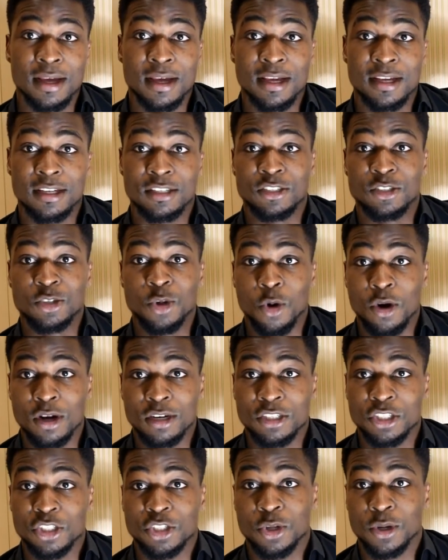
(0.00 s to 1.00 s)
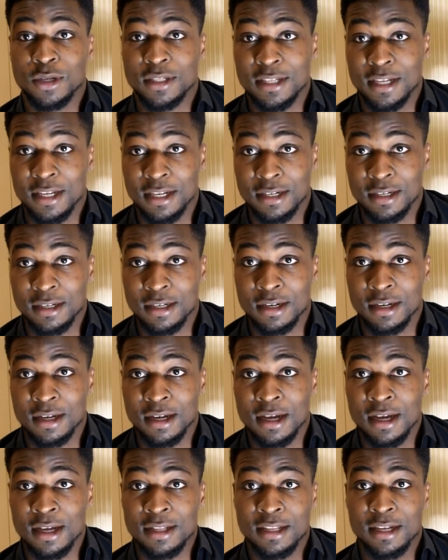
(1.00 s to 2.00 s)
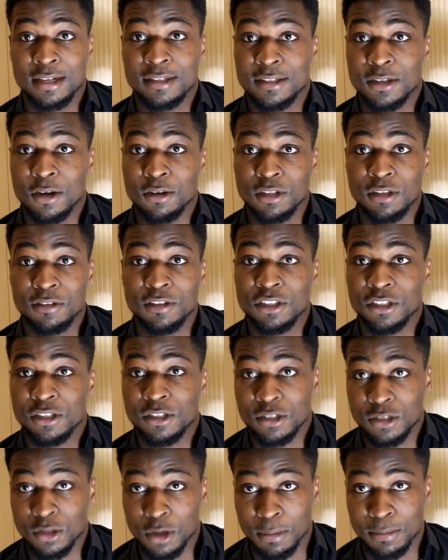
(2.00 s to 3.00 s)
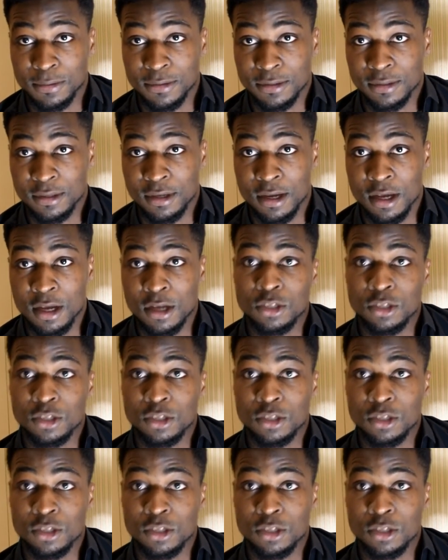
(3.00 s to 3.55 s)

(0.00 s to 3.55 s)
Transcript: is done shortening, then cell division stops.